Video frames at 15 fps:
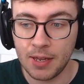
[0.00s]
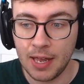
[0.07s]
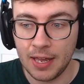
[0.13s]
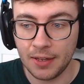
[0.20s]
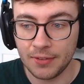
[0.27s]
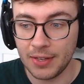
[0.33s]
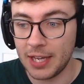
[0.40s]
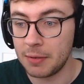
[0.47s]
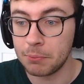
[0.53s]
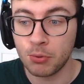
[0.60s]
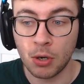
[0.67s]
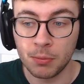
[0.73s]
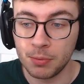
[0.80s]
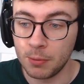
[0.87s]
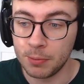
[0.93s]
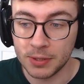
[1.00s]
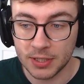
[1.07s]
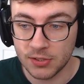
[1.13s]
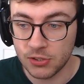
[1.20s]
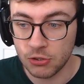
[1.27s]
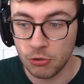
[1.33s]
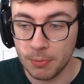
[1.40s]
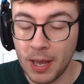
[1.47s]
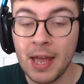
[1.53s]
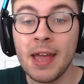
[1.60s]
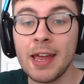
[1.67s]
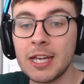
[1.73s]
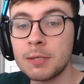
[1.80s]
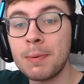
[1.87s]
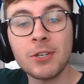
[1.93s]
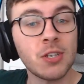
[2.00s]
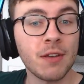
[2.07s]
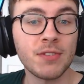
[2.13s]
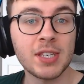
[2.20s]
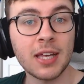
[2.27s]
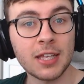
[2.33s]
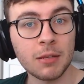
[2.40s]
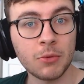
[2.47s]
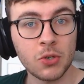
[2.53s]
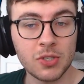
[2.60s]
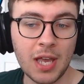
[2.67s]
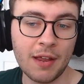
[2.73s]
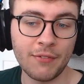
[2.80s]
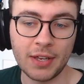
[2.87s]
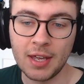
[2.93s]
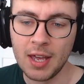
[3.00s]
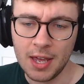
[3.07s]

and then probably Zuma, especially if Cilium goes to Envy.